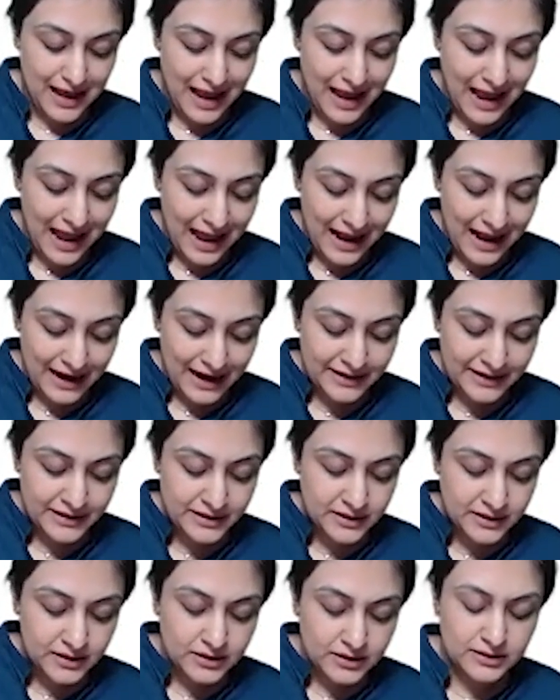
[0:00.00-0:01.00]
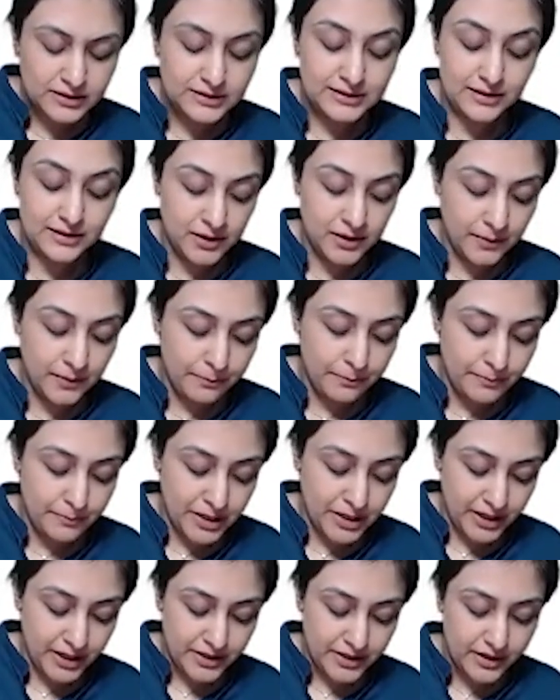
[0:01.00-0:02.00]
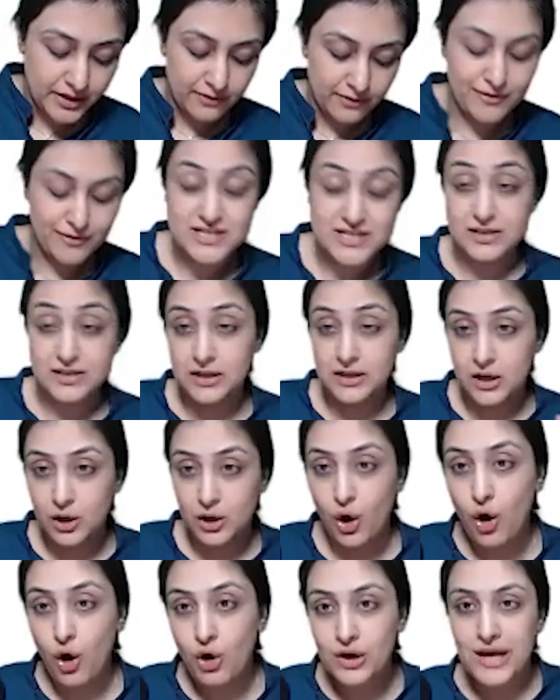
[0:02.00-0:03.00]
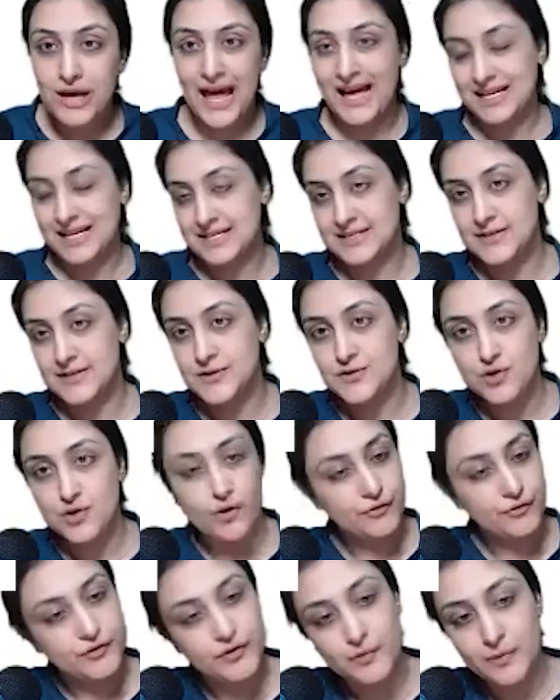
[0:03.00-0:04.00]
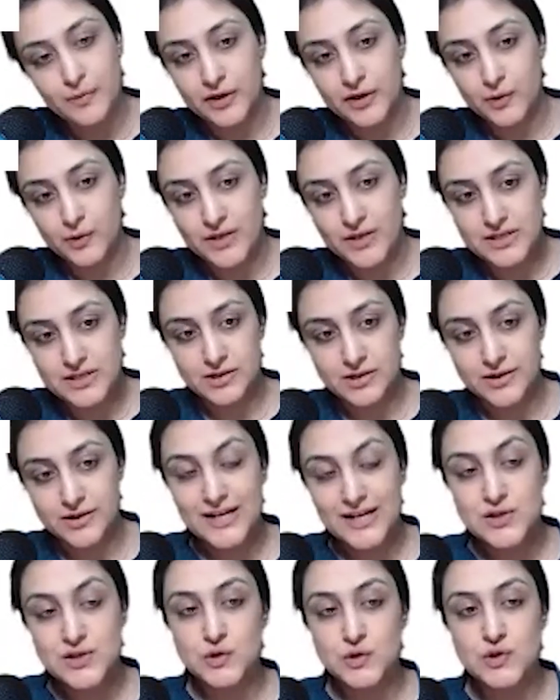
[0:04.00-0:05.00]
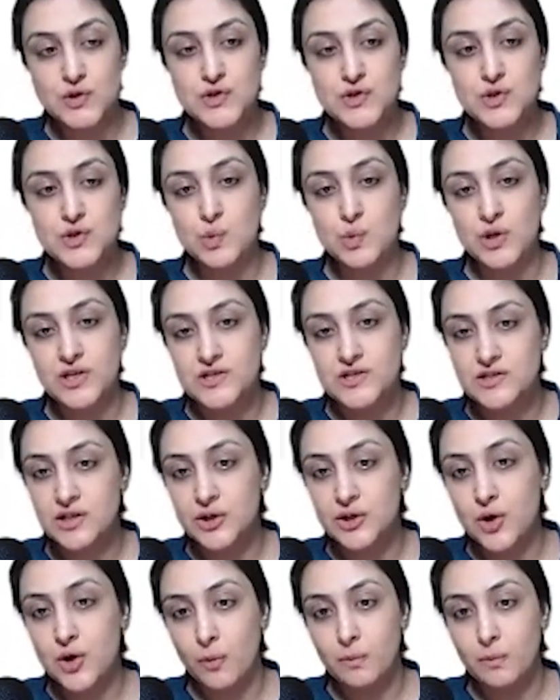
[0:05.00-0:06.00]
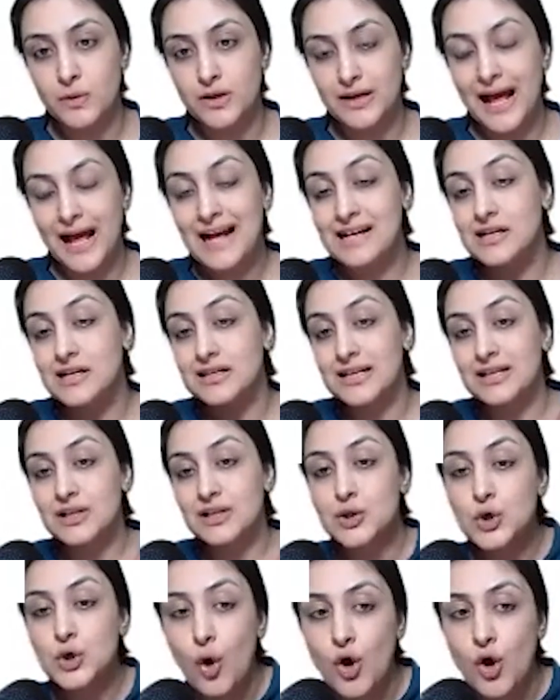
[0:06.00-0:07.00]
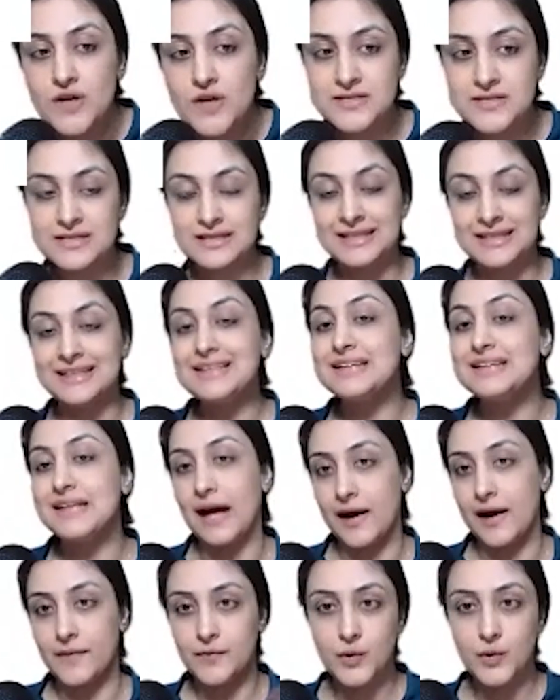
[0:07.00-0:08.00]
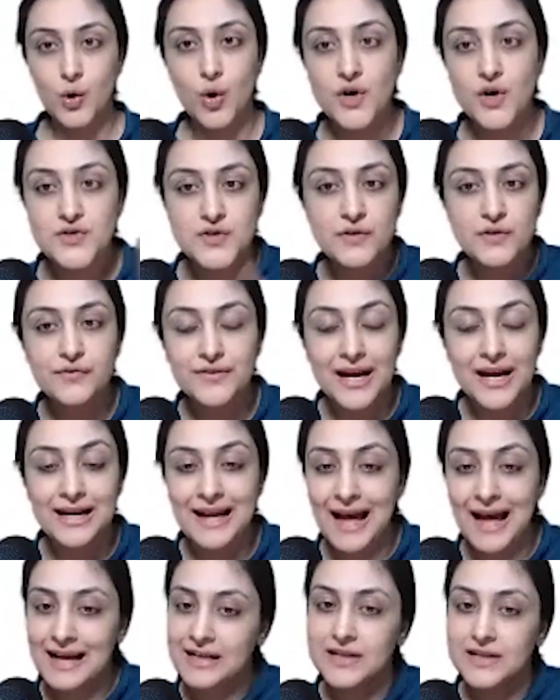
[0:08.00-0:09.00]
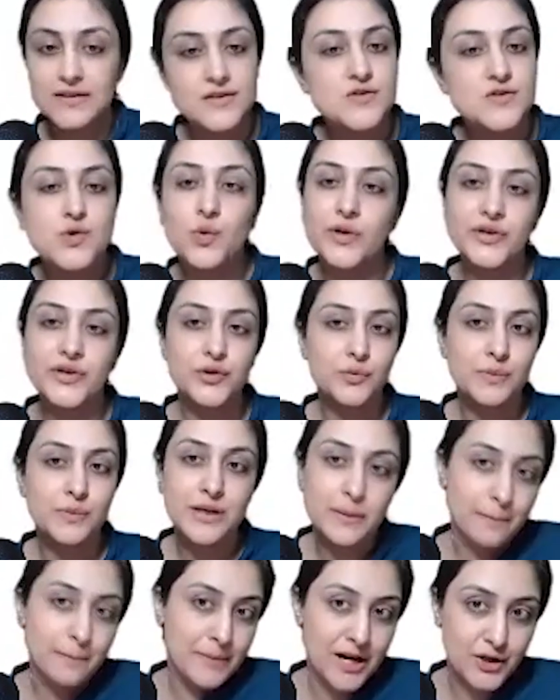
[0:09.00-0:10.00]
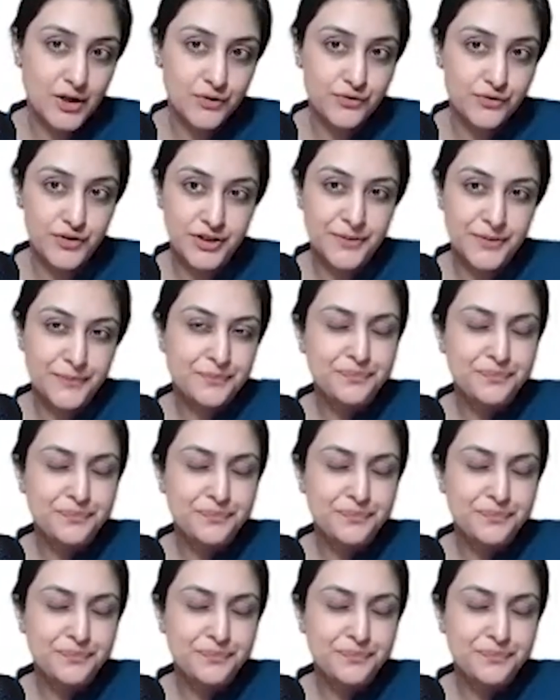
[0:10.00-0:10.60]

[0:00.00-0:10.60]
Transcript: and the blood vessel, long axis of the blood vessel, right? So this is what is the Doppler angle and cos theta, cos of that angle is going to be a part of it.